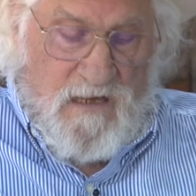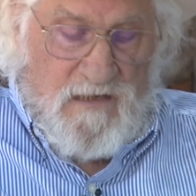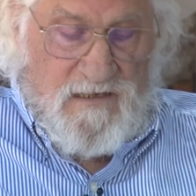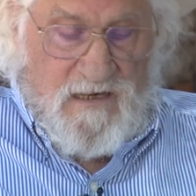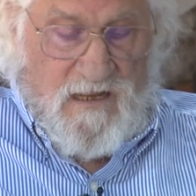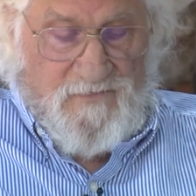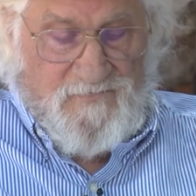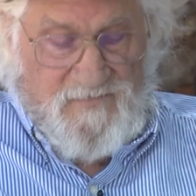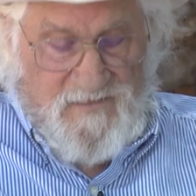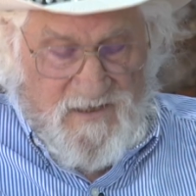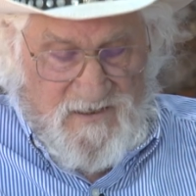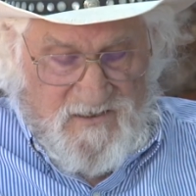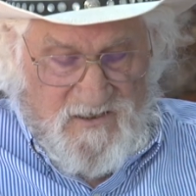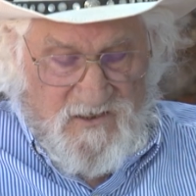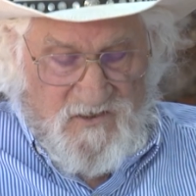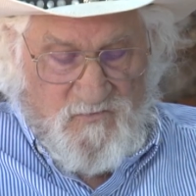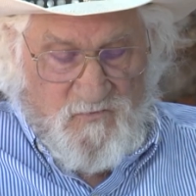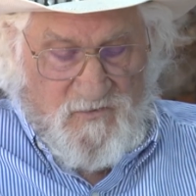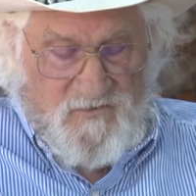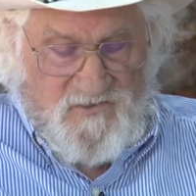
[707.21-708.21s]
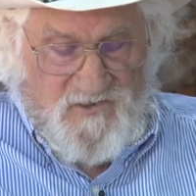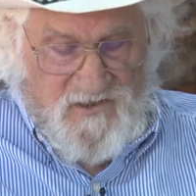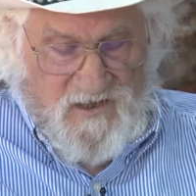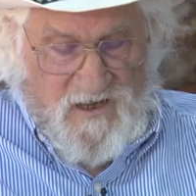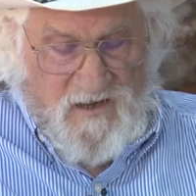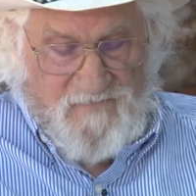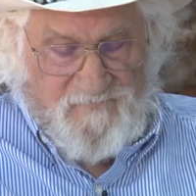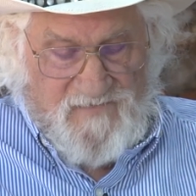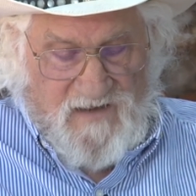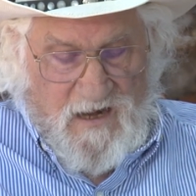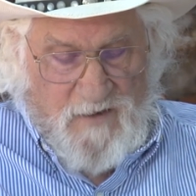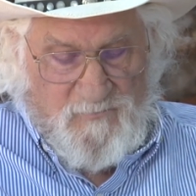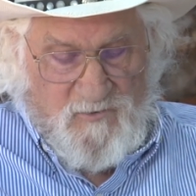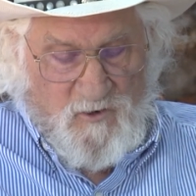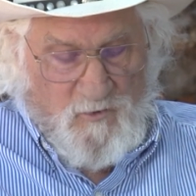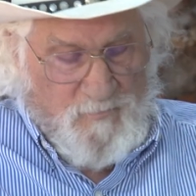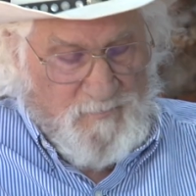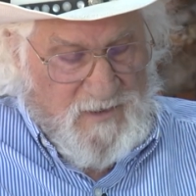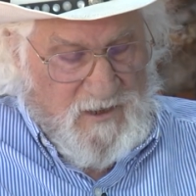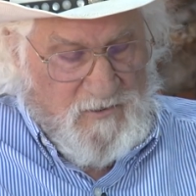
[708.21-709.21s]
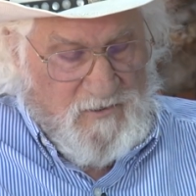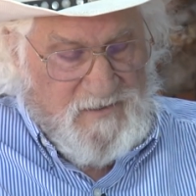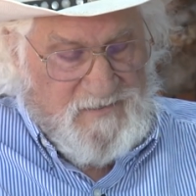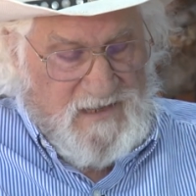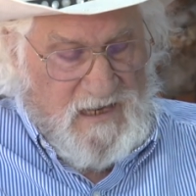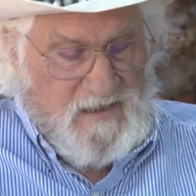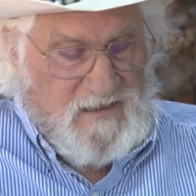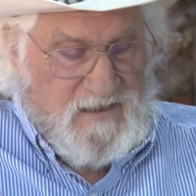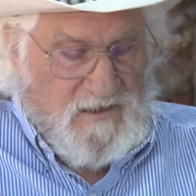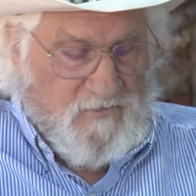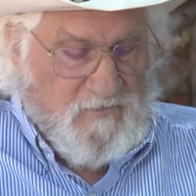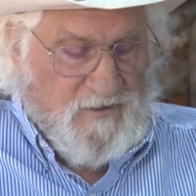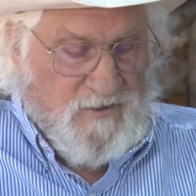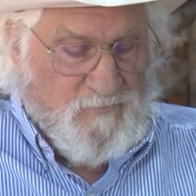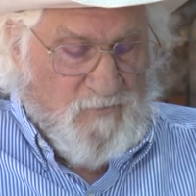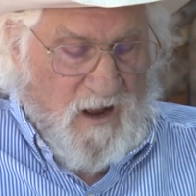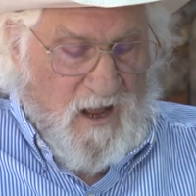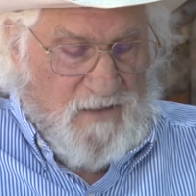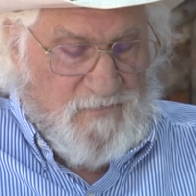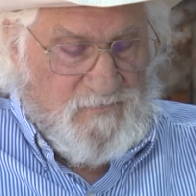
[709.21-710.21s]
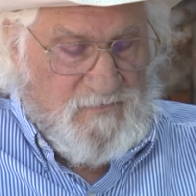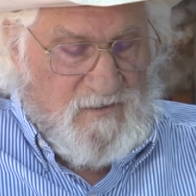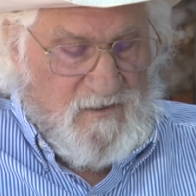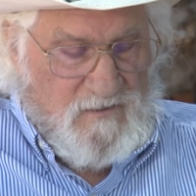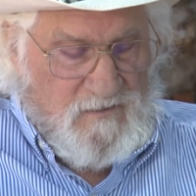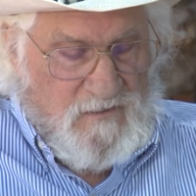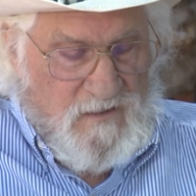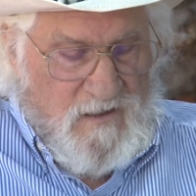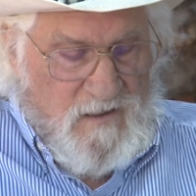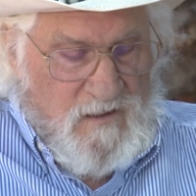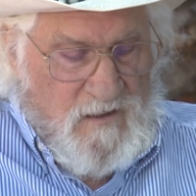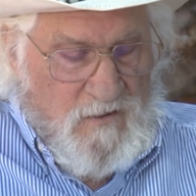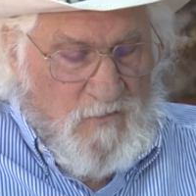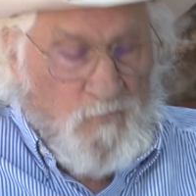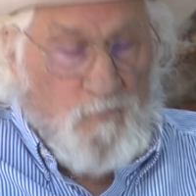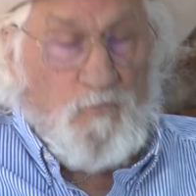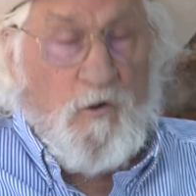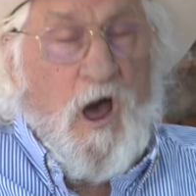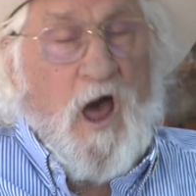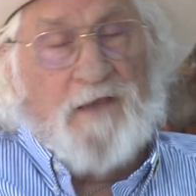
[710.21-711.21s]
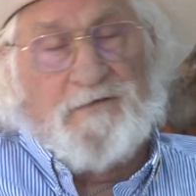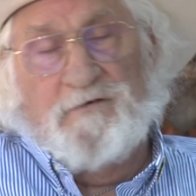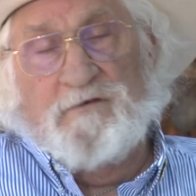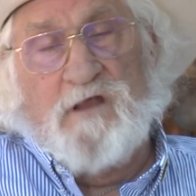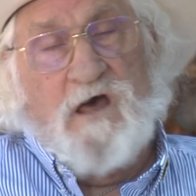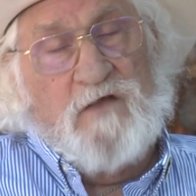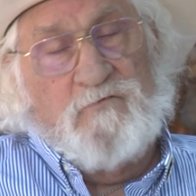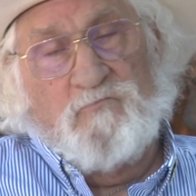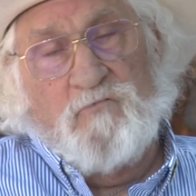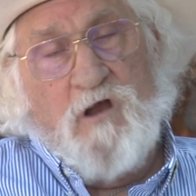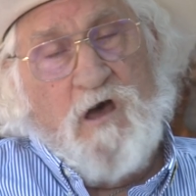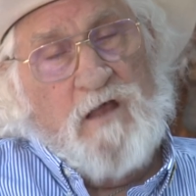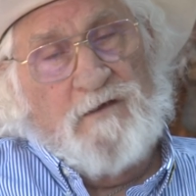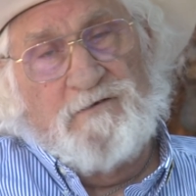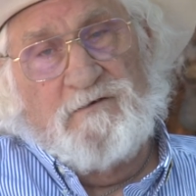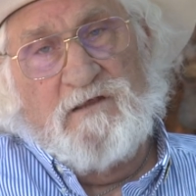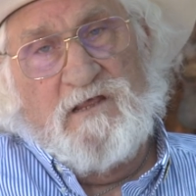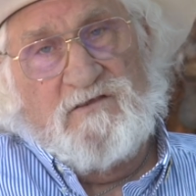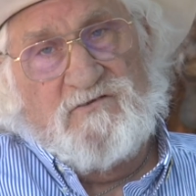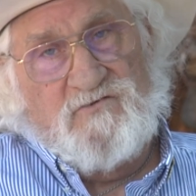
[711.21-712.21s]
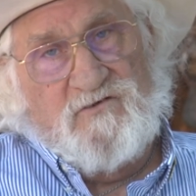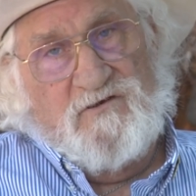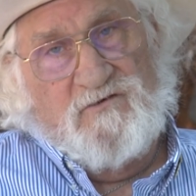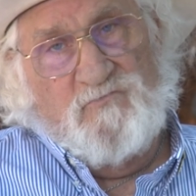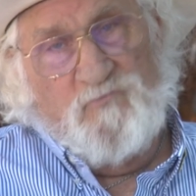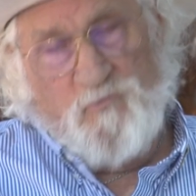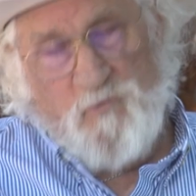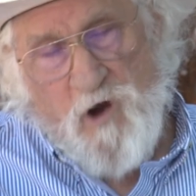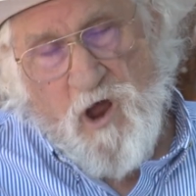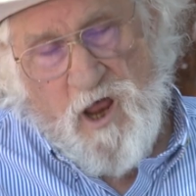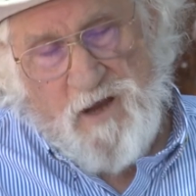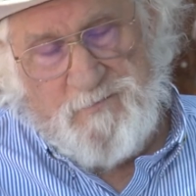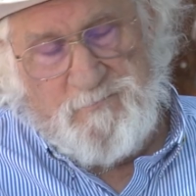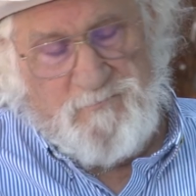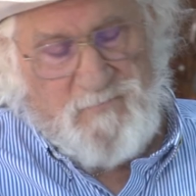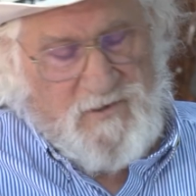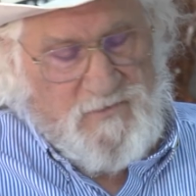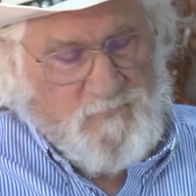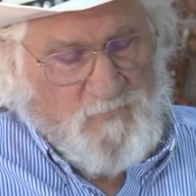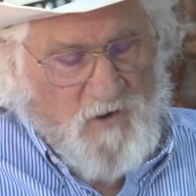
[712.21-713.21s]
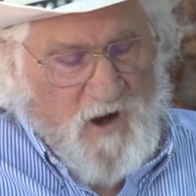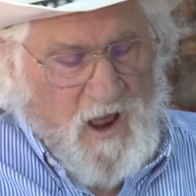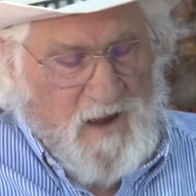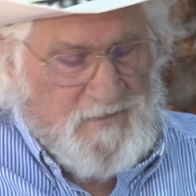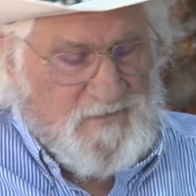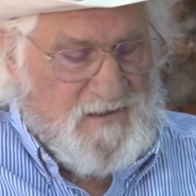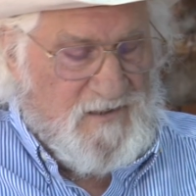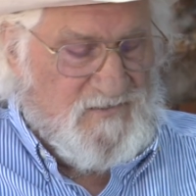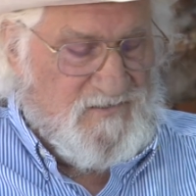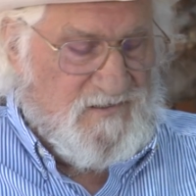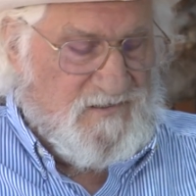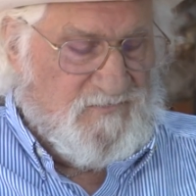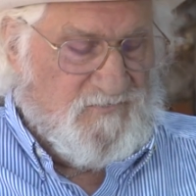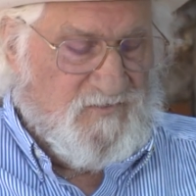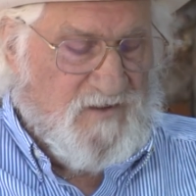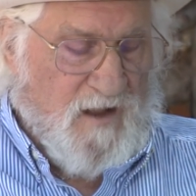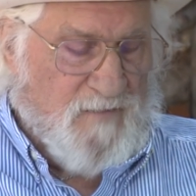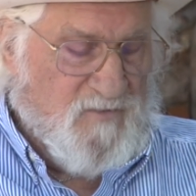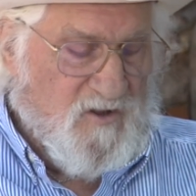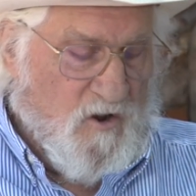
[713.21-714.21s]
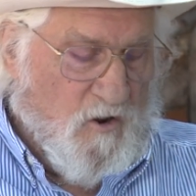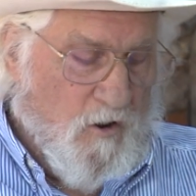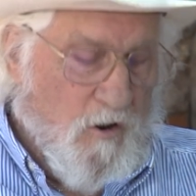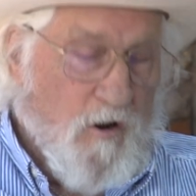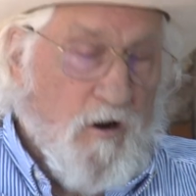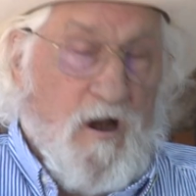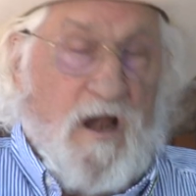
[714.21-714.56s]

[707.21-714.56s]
now this is when Sheriff Gabriel married that Carrie Rotten, the Rotten, not rotten as in rotten, but rotten as in W-R-A-T-T-E-N,